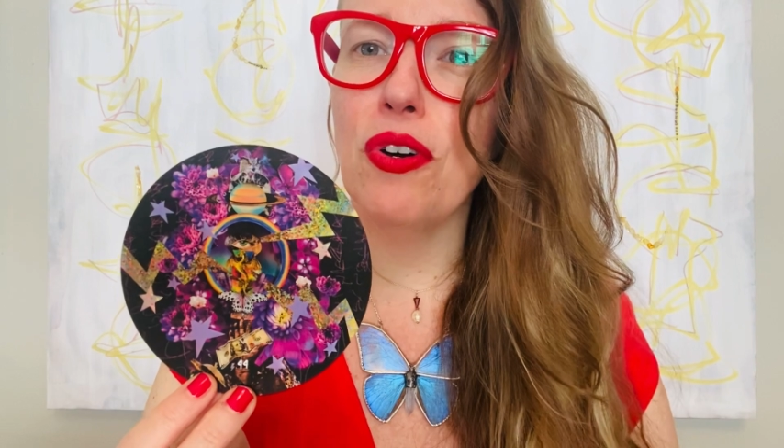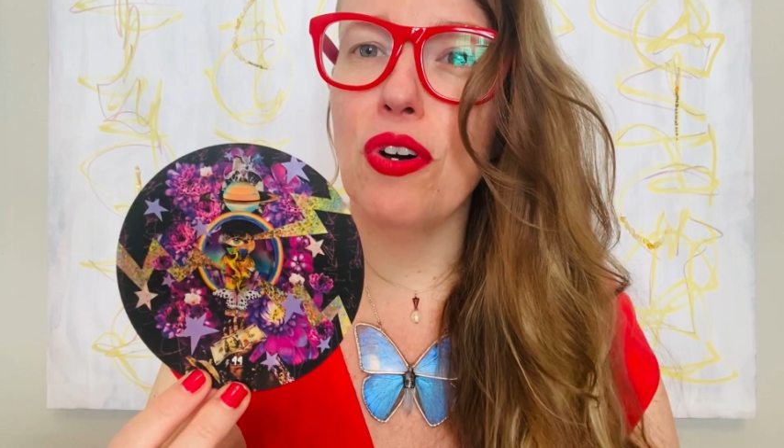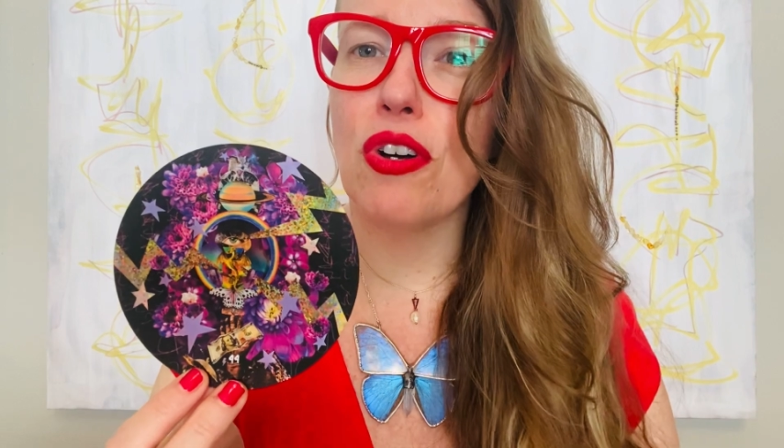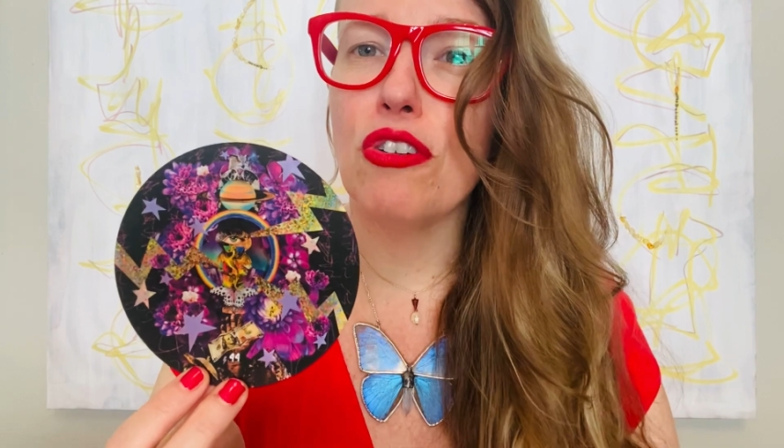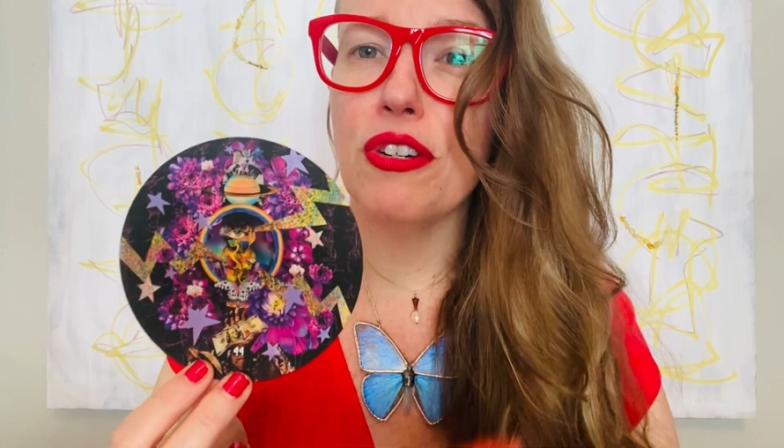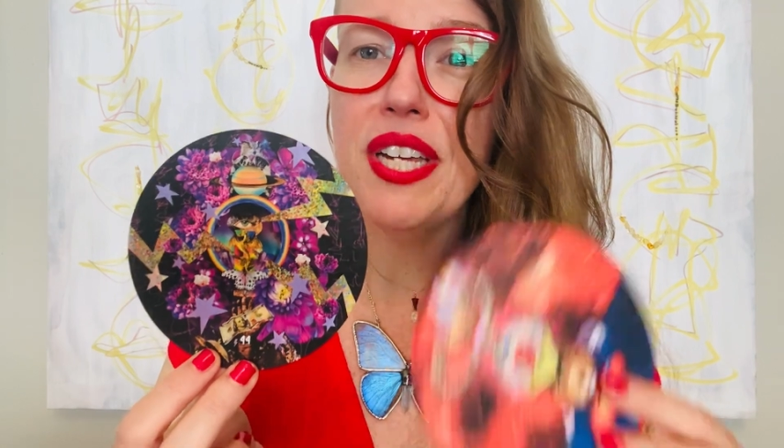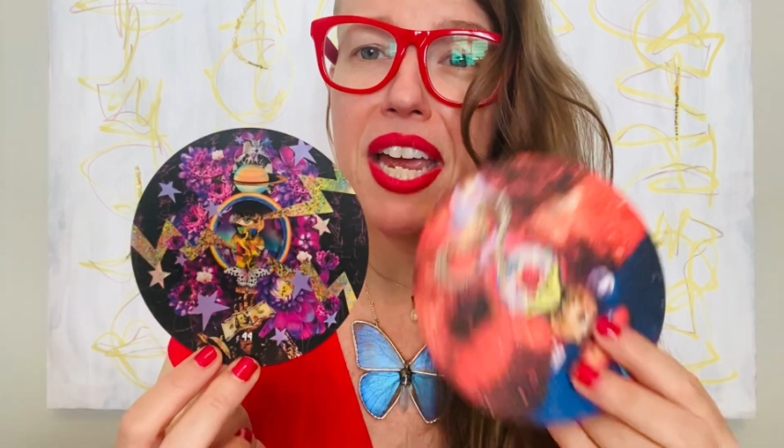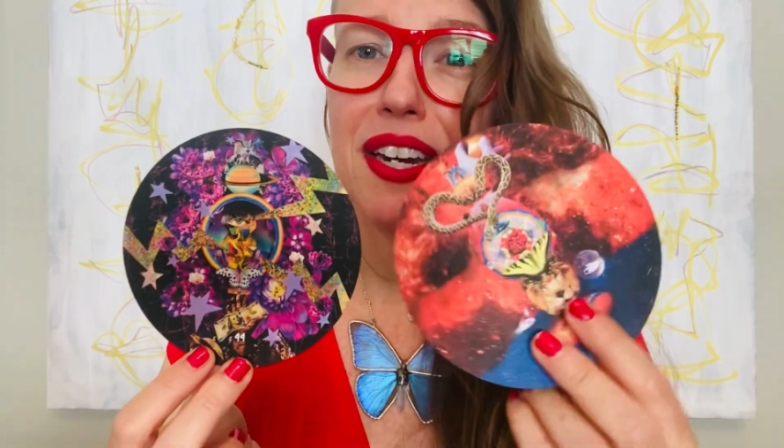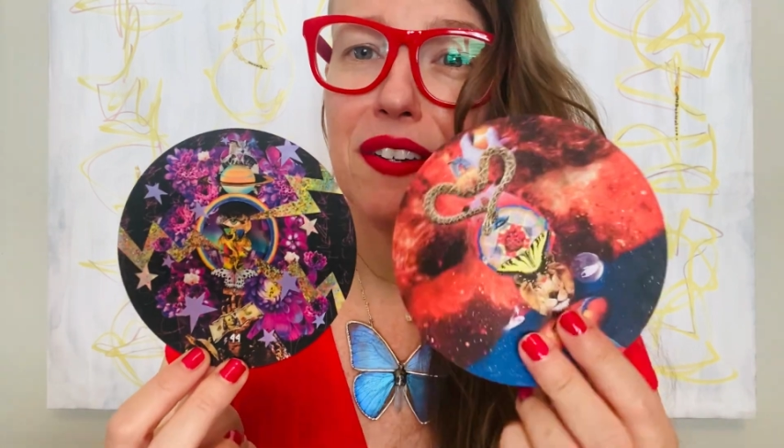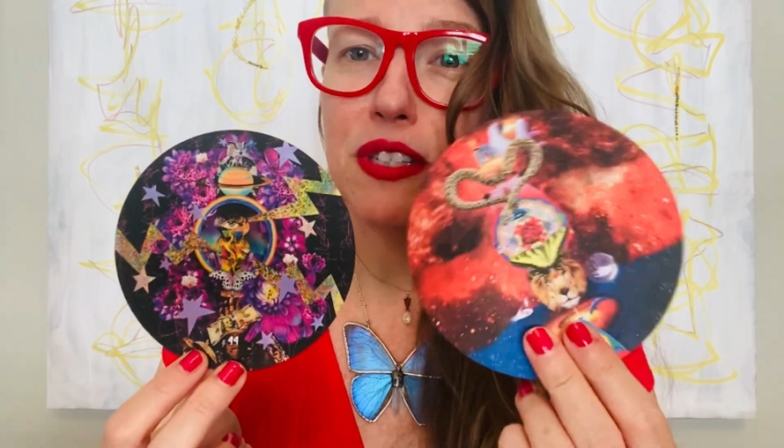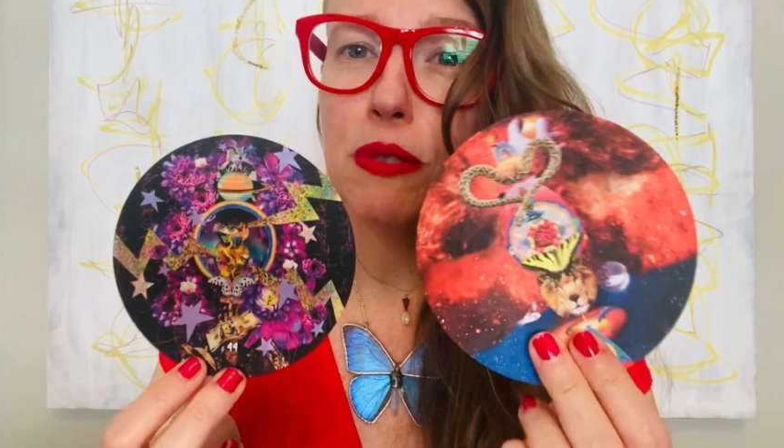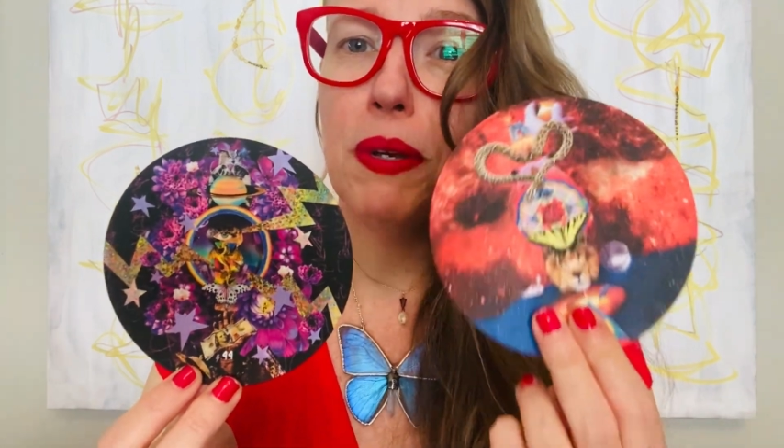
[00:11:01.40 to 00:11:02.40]
full
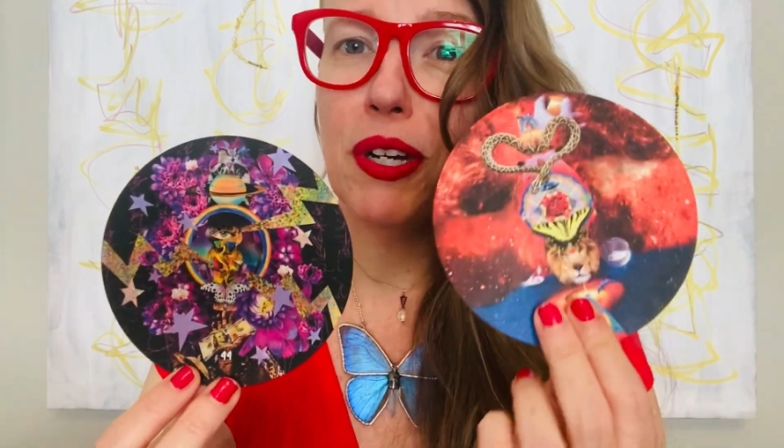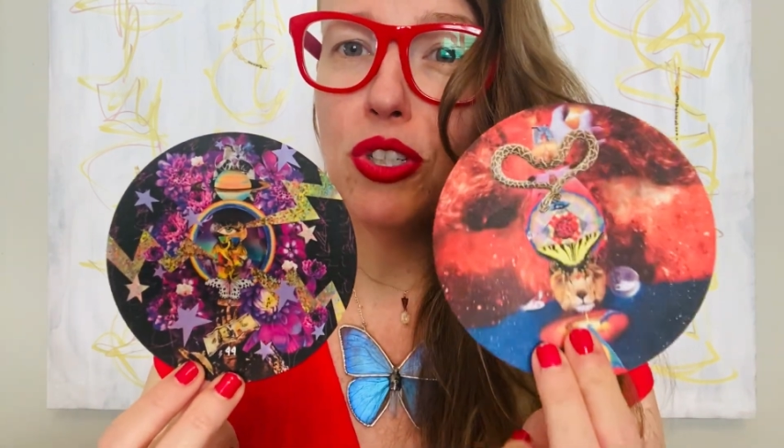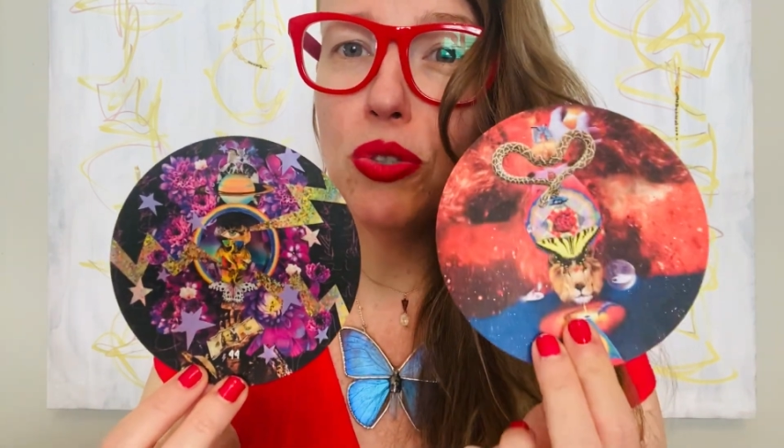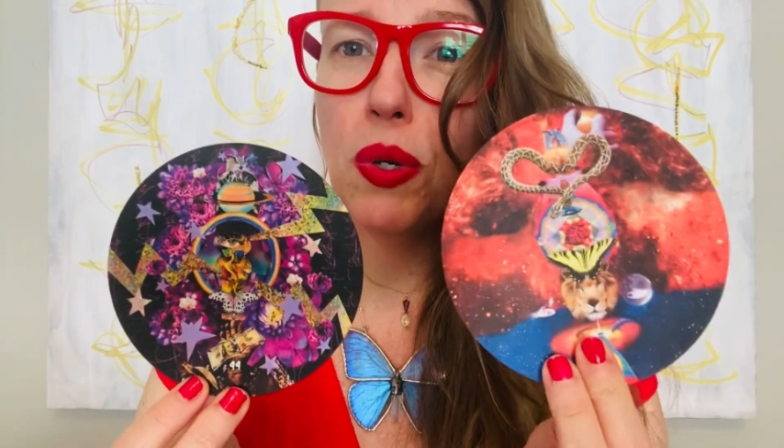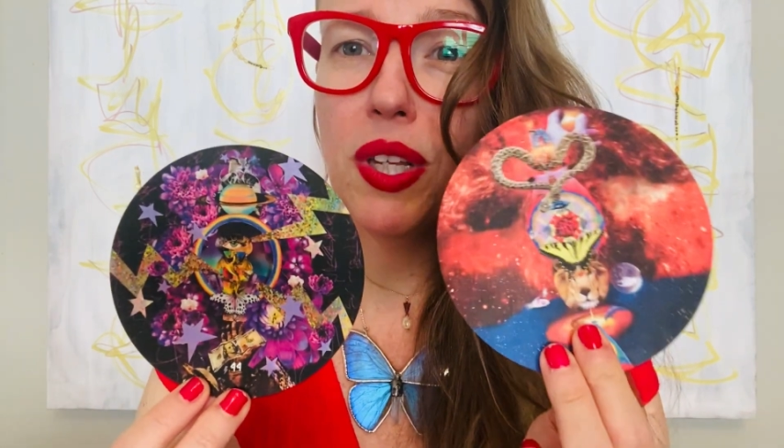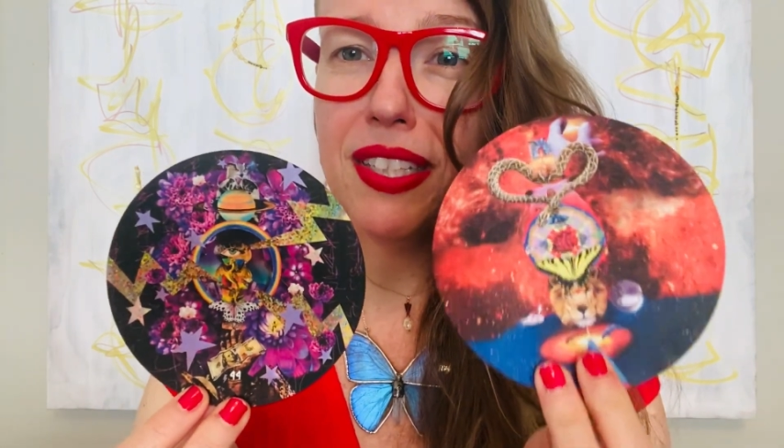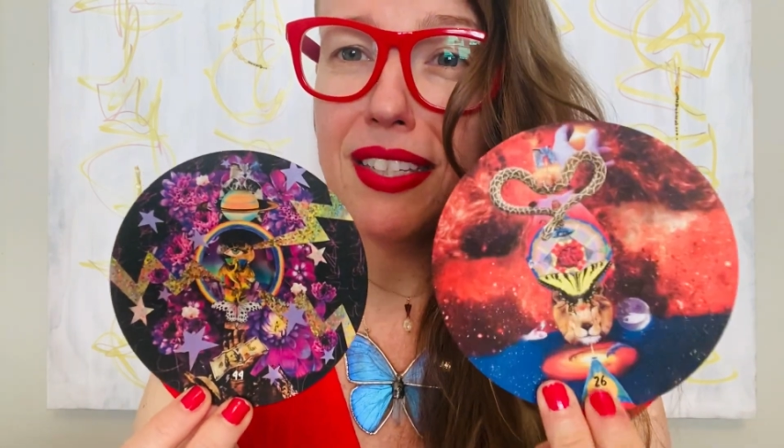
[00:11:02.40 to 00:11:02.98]
creative, spiritual,